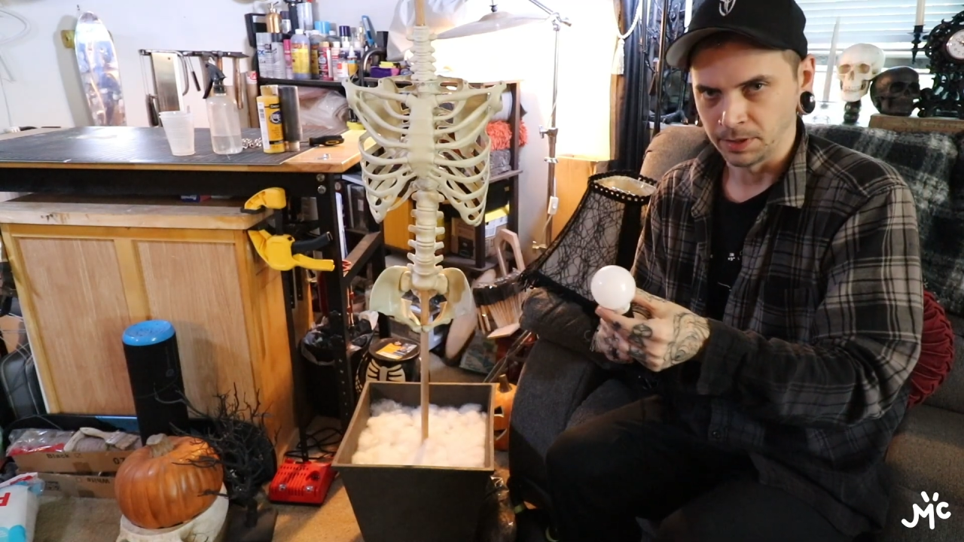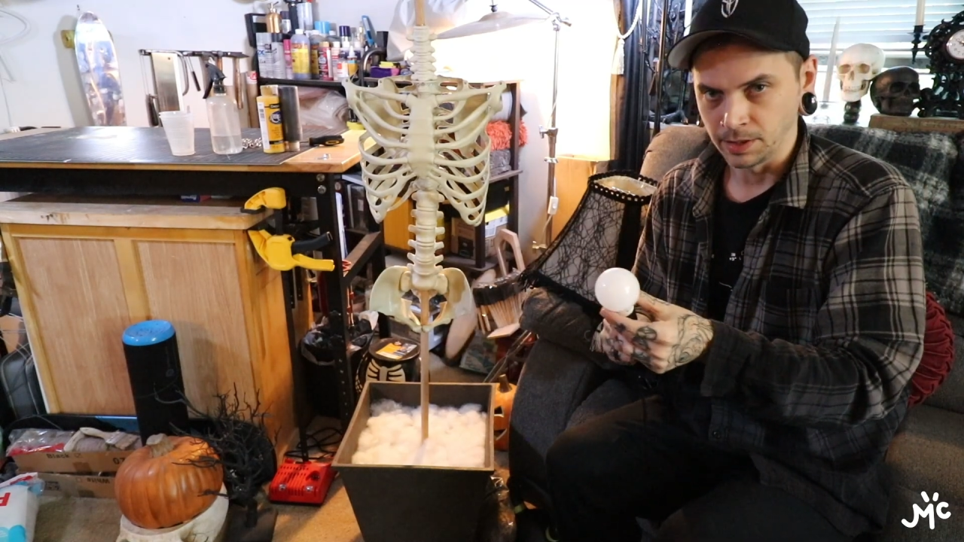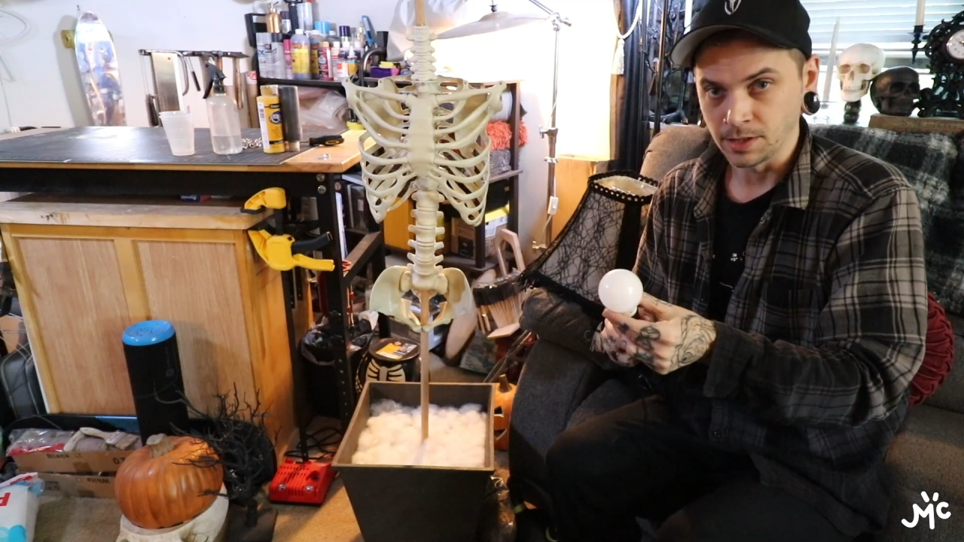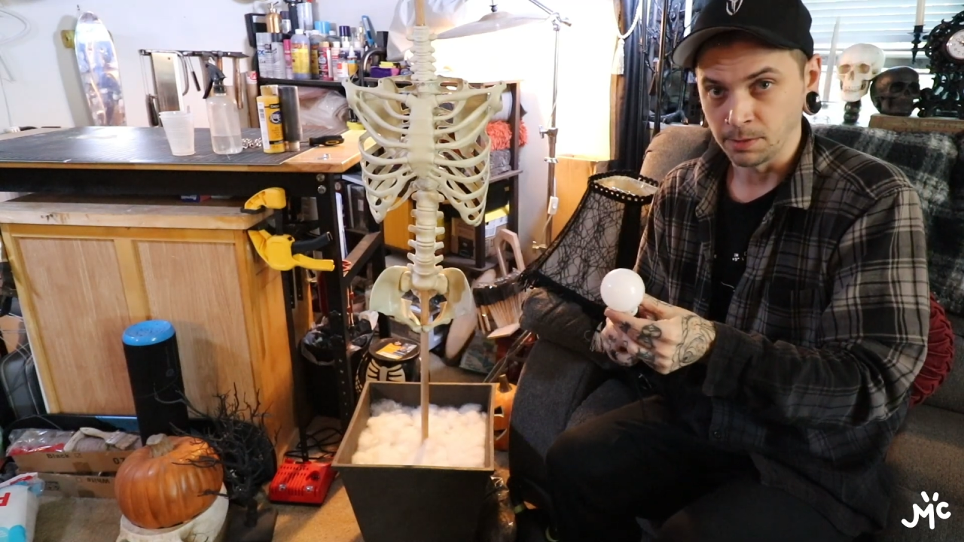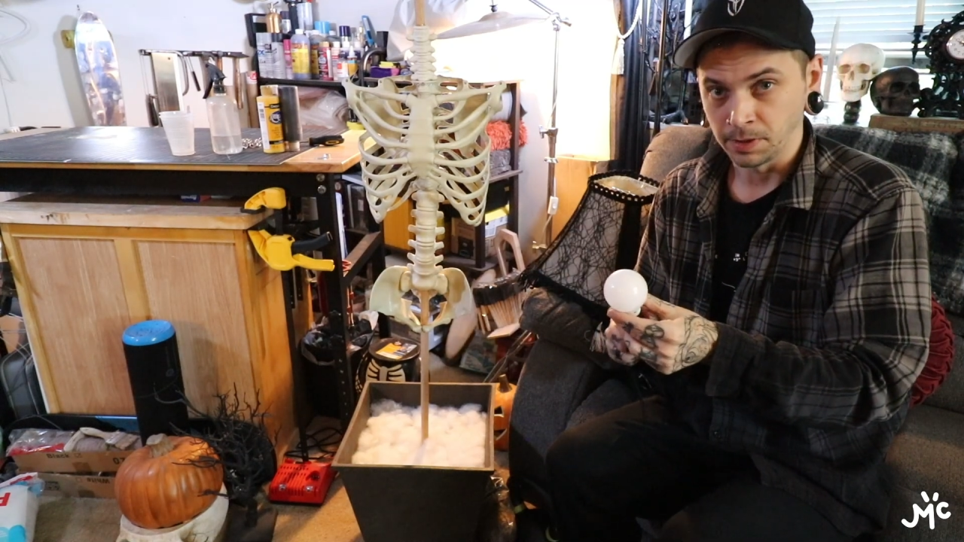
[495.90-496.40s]
pick
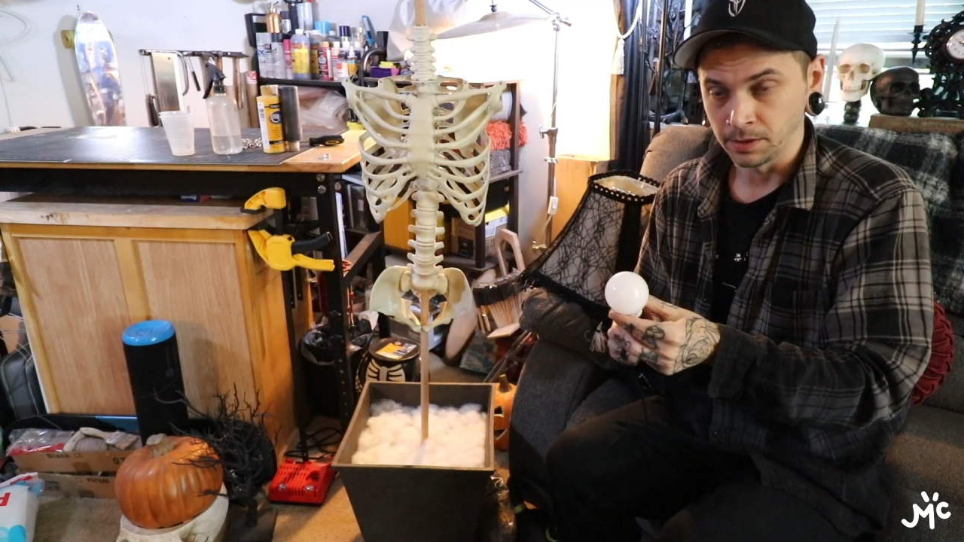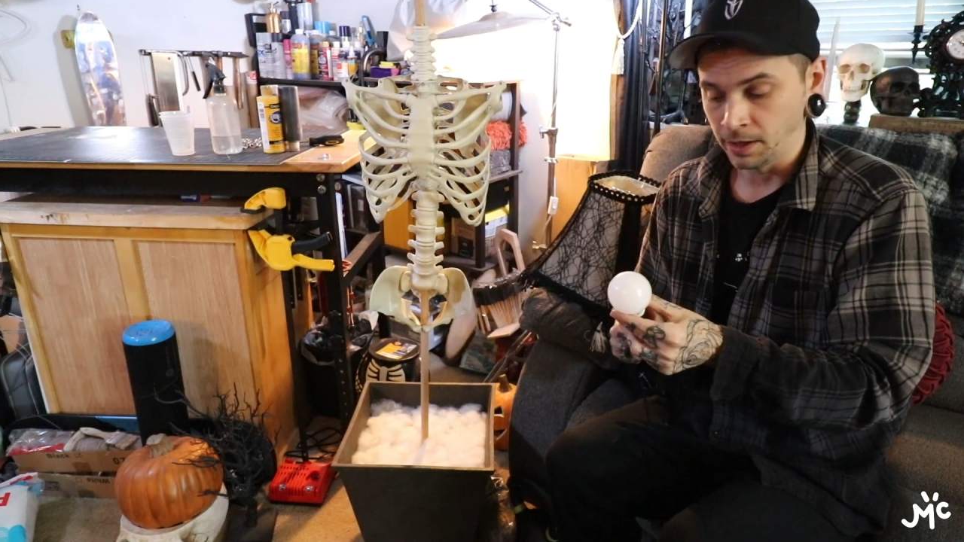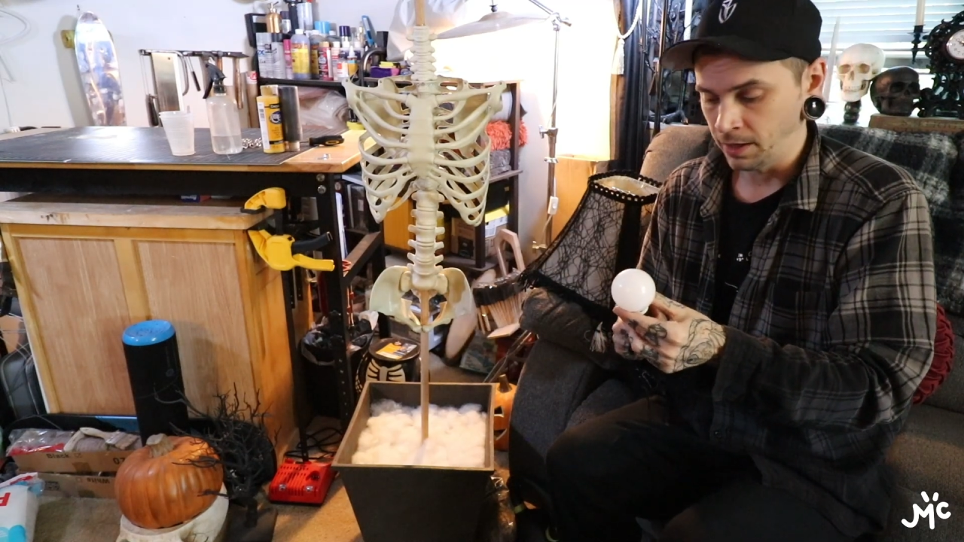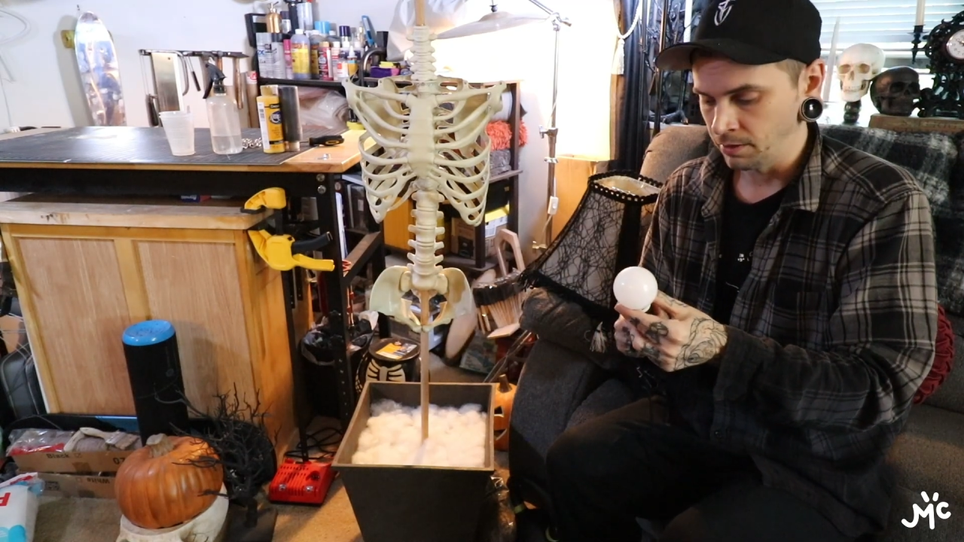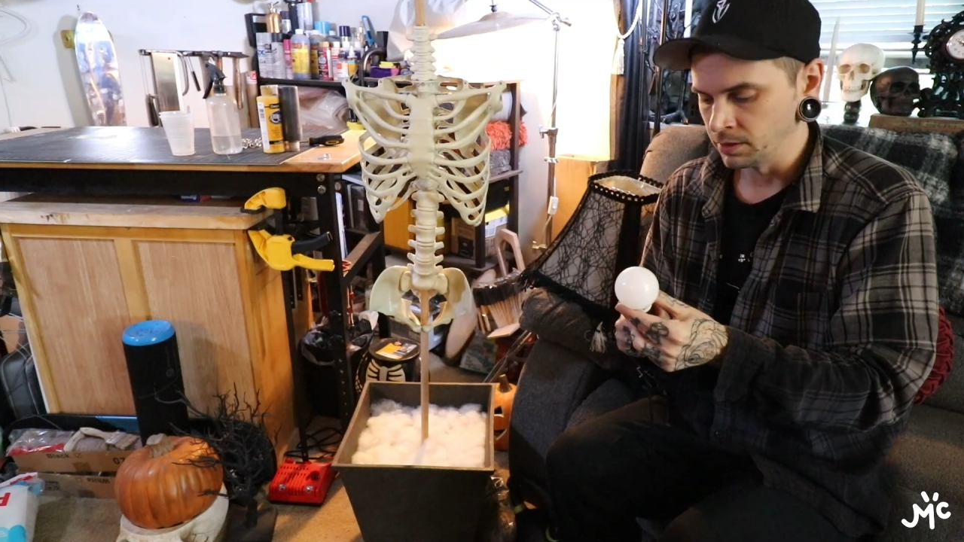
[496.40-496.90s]
this up,
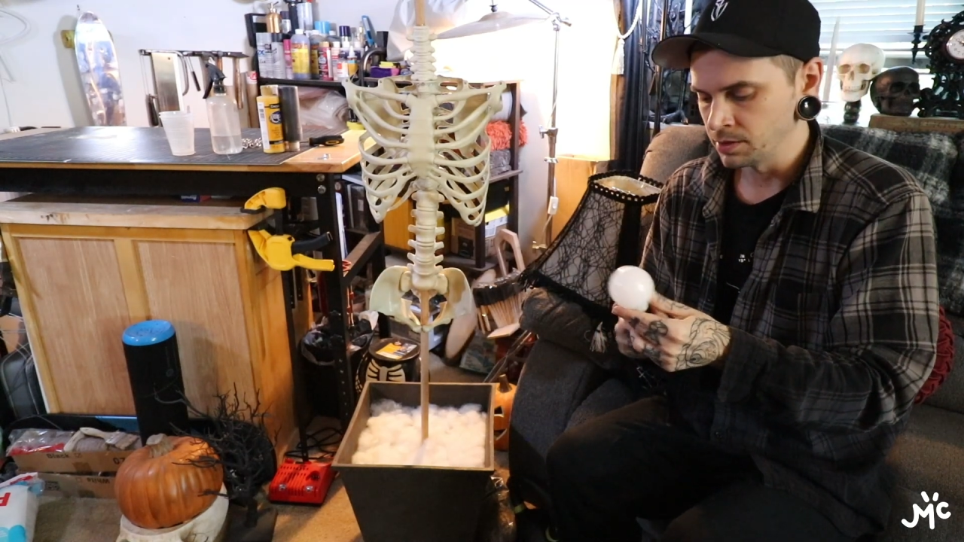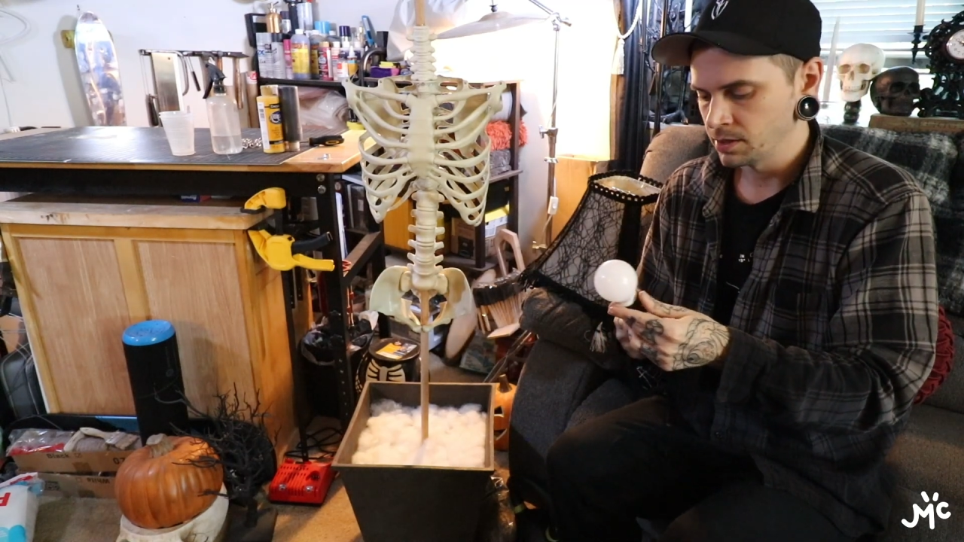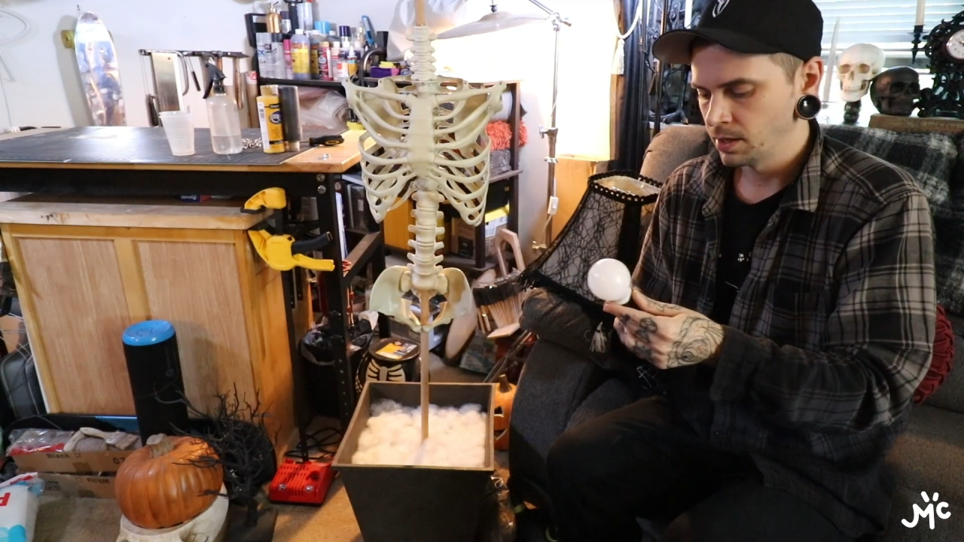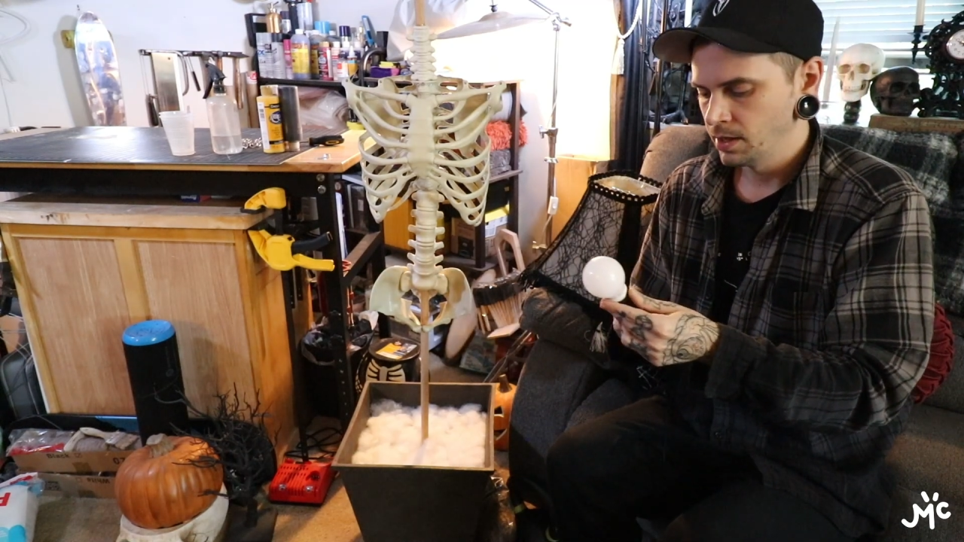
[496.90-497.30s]
I have this.